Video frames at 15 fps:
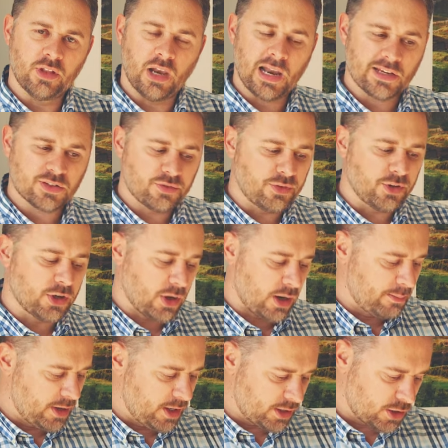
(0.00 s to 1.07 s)
in the last video I
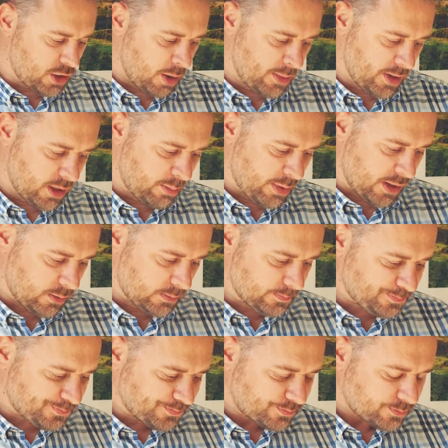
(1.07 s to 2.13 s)
made a comment
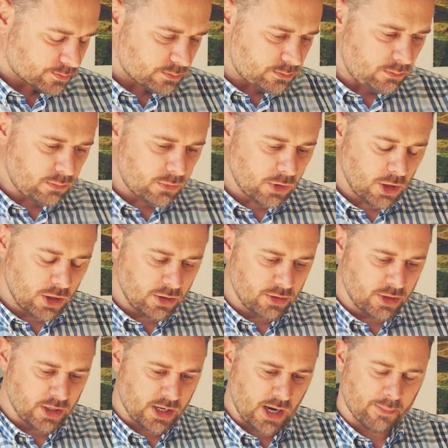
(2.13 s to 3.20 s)
about
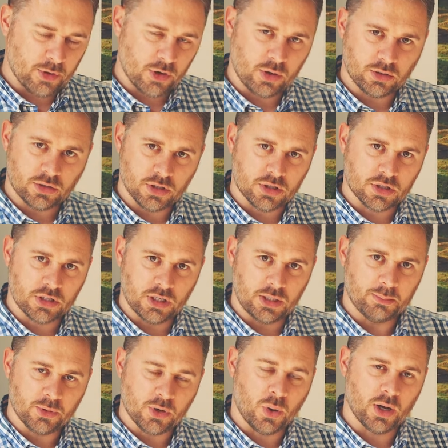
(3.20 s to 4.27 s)
the camera going to
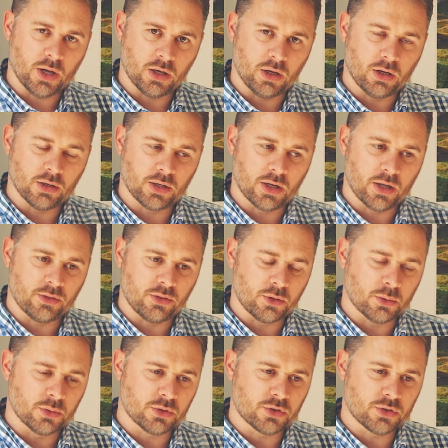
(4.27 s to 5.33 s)
sleep quite a lot, and
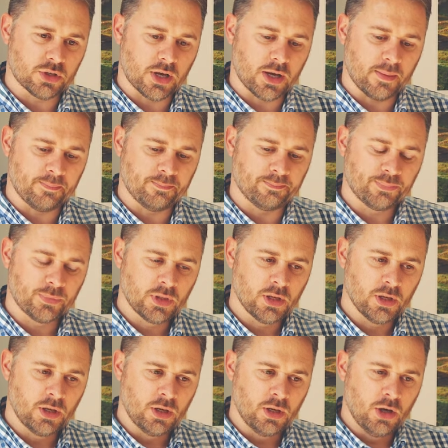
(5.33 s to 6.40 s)
there was or
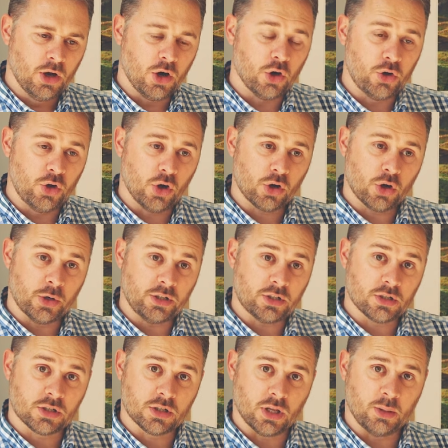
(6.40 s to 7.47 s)
not going
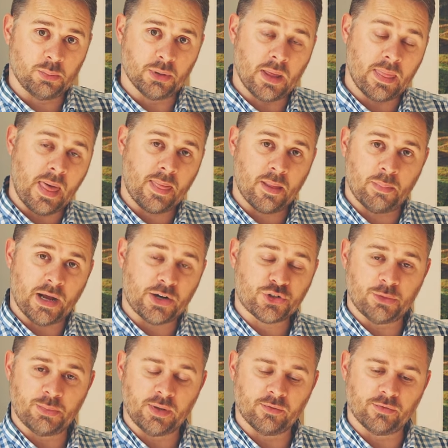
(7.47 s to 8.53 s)
to sleep, and then the
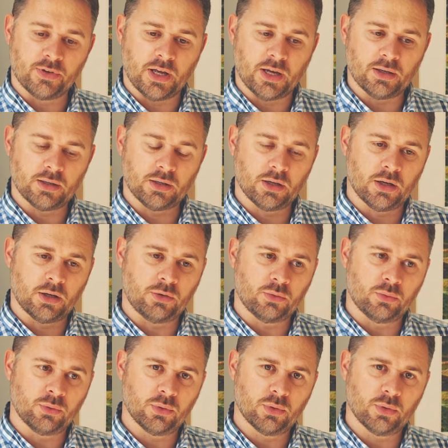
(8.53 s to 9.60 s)
battery being flat.
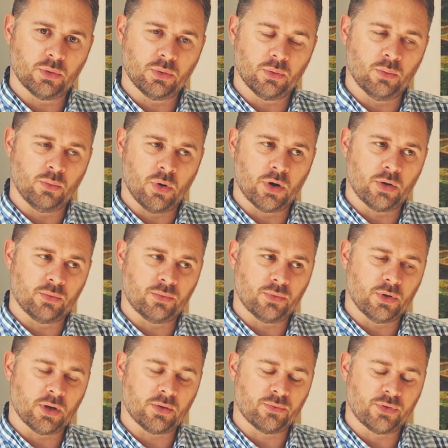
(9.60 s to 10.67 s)
And one of,
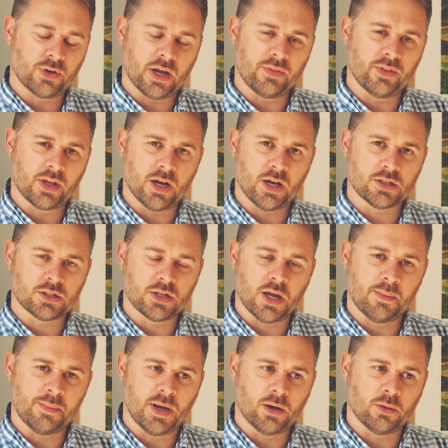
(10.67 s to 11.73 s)
I forget the guy's
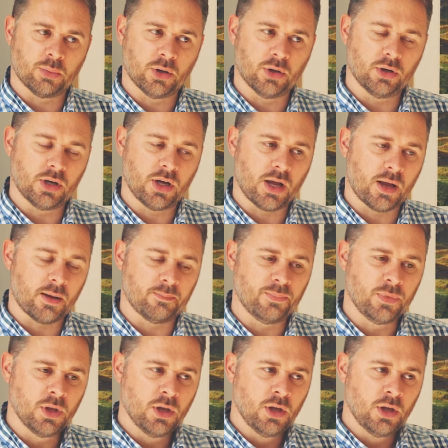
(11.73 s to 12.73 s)
name now, but a